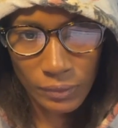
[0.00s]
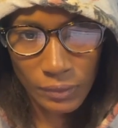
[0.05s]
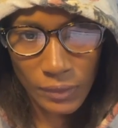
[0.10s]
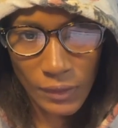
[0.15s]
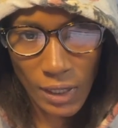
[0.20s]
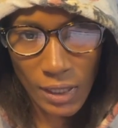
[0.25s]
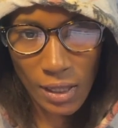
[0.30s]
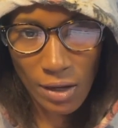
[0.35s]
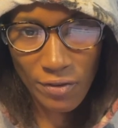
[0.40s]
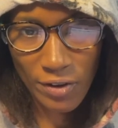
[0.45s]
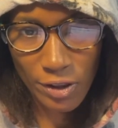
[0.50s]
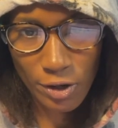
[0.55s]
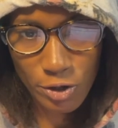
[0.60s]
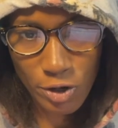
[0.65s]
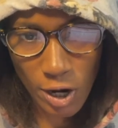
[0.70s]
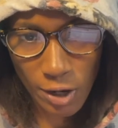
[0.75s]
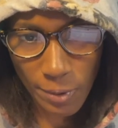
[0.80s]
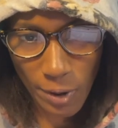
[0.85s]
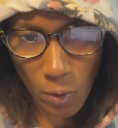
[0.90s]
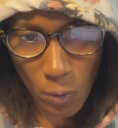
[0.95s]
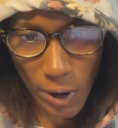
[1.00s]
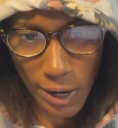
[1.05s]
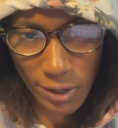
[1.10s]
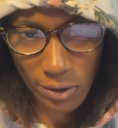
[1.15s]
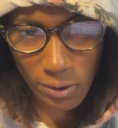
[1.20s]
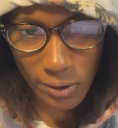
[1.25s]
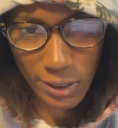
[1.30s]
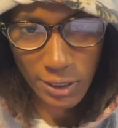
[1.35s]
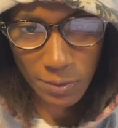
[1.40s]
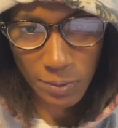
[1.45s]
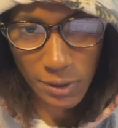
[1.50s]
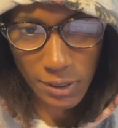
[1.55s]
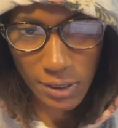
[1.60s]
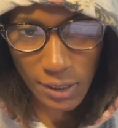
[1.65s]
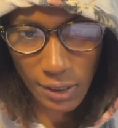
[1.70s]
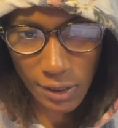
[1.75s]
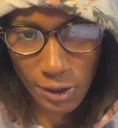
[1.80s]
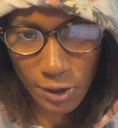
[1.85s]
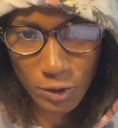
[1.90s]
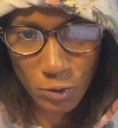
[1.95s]
I love how they're talking about white noise, but it's
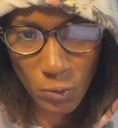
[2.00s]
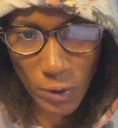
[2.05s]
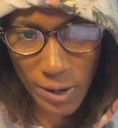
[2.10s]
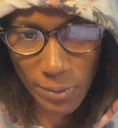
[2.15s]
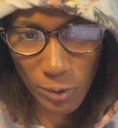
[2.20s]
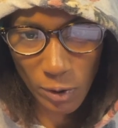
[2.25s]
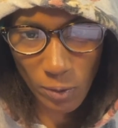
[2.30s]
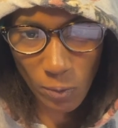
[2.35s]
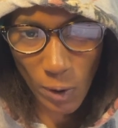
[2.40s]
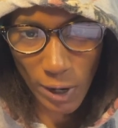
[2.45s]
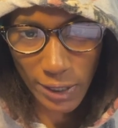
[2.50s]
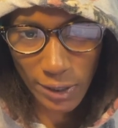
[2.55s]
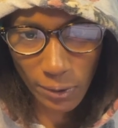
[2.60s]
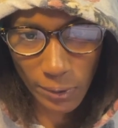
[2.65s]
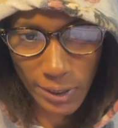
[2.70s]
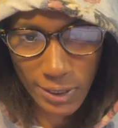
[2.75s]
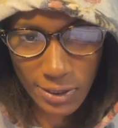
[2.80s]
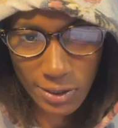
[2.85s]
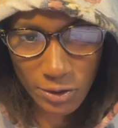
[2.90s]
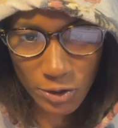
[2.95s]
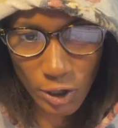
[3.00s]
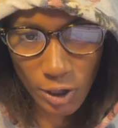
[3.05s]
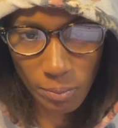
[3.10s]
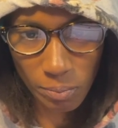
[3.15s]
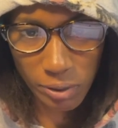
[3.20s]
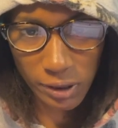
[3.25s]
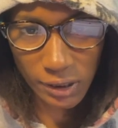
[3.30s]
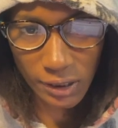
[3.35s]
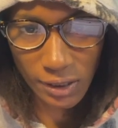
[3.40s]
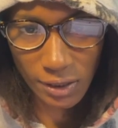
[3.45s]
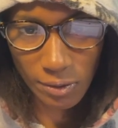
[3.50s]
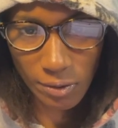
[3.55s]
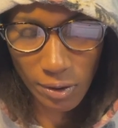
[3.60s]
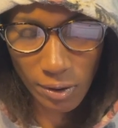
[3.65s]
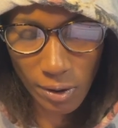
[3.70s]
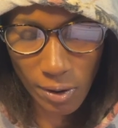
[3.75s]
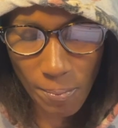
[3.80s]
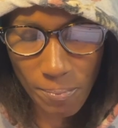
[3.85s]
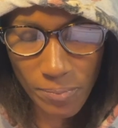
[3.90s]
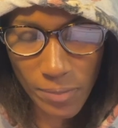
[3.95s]
like, there's way more white noise. There's a complete
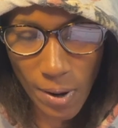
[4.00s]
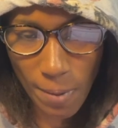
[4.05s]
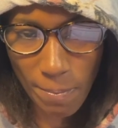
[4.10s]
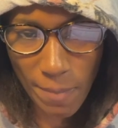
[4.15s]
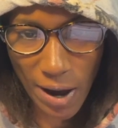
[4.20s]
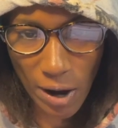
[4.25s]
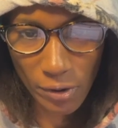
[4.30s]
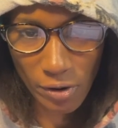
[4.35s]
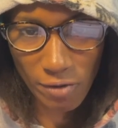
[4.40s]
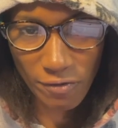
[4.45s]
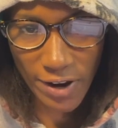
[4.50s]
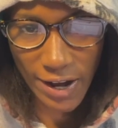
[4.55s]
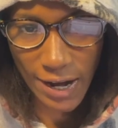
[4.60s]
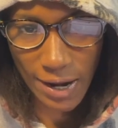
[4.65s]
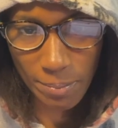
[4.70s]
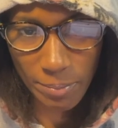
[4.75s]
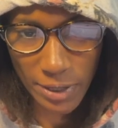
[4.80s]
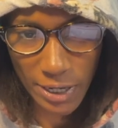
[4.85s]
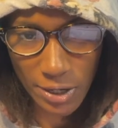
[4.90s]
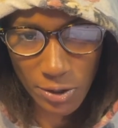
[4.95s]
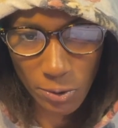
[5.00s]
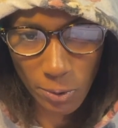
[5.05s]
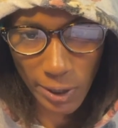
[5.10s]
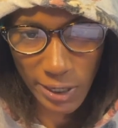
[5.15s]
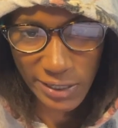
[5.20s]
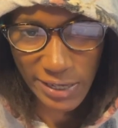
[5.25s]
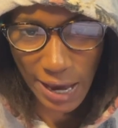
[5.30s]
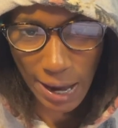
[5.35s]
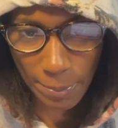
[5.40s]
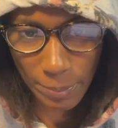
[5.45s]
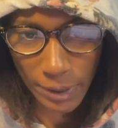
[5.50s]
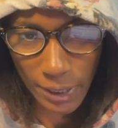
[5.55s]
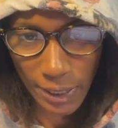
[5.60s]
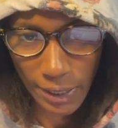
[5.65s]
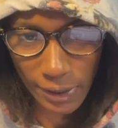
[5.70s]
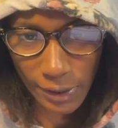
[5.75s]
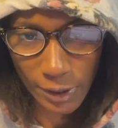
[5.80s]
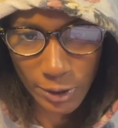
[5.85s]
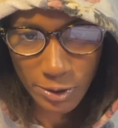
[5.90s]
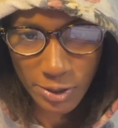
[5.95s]
amount of ambient noise
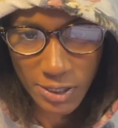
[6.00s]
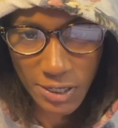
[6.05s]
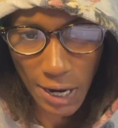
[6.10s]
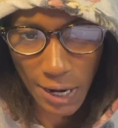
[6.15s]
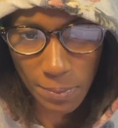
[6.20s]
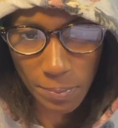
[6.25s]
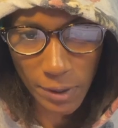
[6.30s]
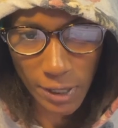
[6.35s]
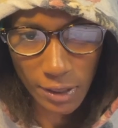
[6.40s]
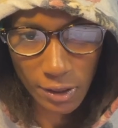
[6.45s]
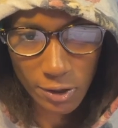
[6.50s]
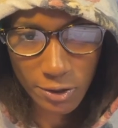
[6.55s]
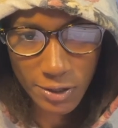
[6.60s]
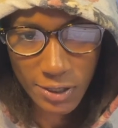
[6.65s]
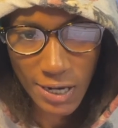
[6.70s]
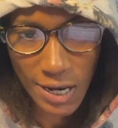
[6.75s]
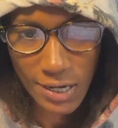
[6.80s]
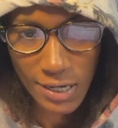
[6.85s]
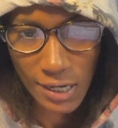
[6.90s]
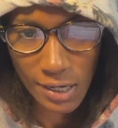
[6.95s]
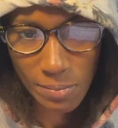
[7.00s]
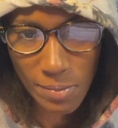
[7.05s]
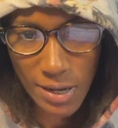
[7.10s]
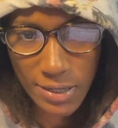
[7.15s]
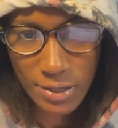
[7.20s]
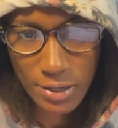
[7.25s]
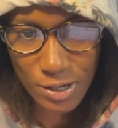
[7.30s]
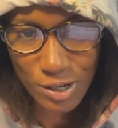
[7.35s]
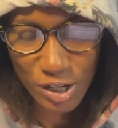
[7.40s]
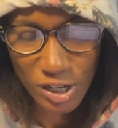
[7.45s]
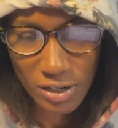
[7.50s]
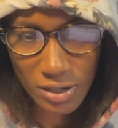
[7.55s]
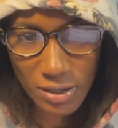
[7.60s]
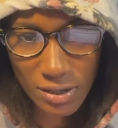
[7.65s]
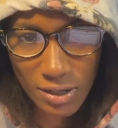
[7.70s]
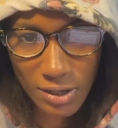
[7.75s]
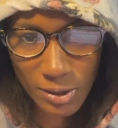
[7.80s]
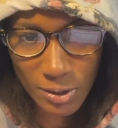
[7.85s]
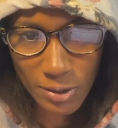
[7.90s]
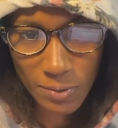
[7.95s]
happening. There's typing, there's sending messages.
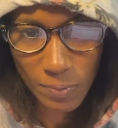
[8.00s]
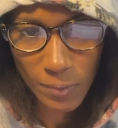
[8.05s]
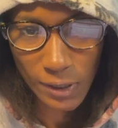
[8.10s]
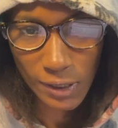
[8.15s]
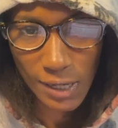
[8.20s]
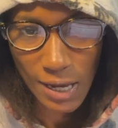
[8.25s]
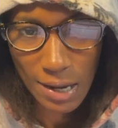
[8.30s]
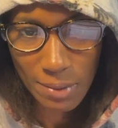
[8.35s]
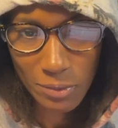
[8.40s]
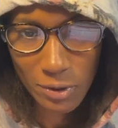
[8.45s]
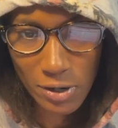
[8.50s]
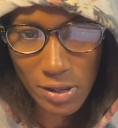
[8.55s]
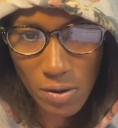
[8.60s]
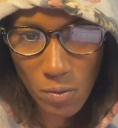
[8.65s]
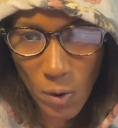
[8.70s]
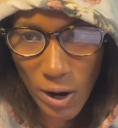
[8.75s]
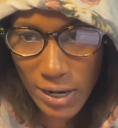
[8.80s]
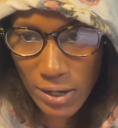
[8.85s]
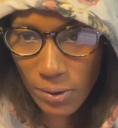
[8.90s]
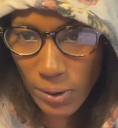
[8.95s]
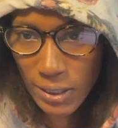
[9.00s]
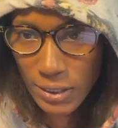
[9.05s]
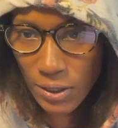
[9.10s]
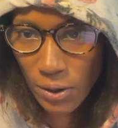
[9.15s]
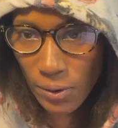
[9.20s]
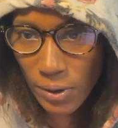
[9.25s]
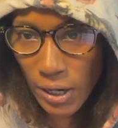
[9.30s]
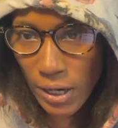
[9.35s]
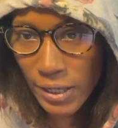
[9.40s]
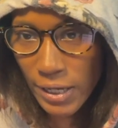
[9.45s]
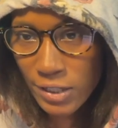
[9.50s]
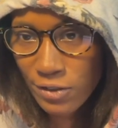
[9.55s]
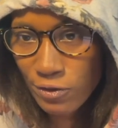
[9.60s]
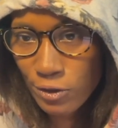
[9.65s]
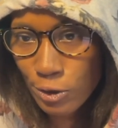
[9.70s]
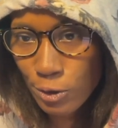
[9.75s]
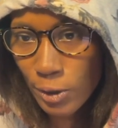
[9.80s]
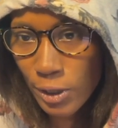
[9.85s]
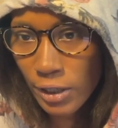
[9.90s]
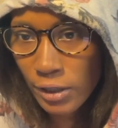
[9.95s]
There's a lot more than white noise going on, that's for
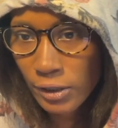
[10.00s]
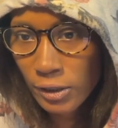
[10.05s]
sure.